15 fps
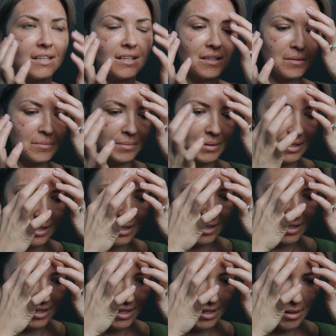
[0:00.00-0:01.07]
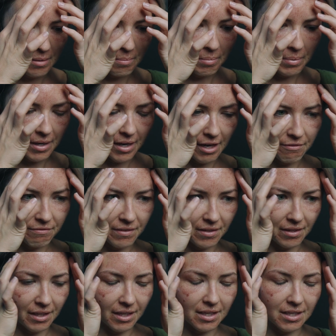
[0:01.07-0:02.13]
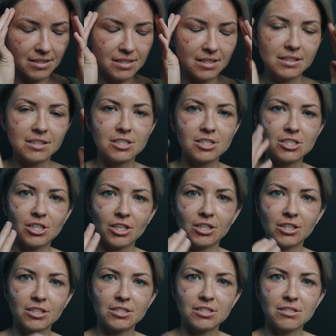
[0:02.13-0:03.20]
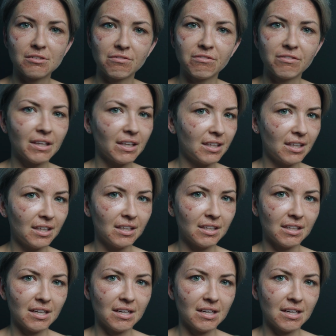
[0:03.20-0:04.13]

But I feel like it's gonna start flaking,